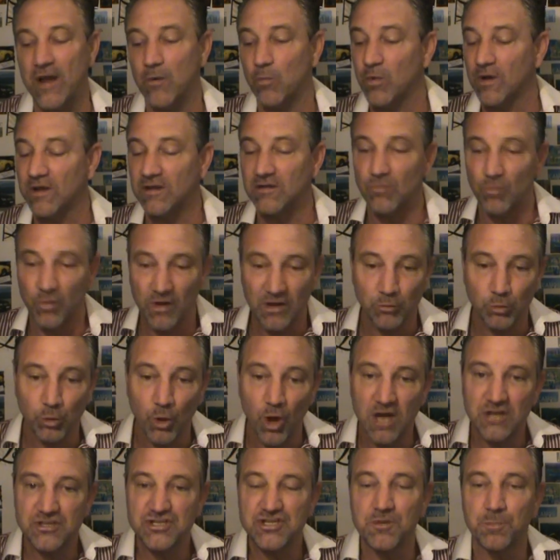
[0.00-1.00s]
We
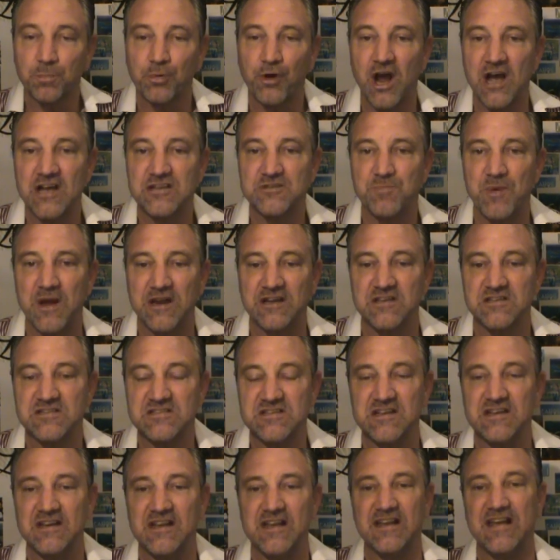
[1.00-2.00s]
launched a prospecting
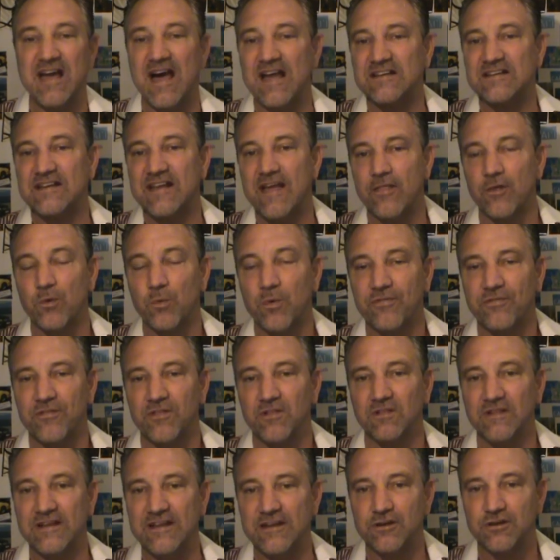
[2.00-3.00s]
CD, got together with the
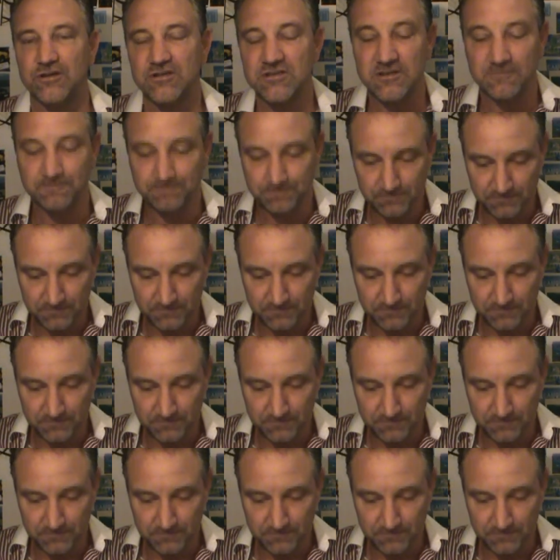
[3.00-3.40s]
leaders,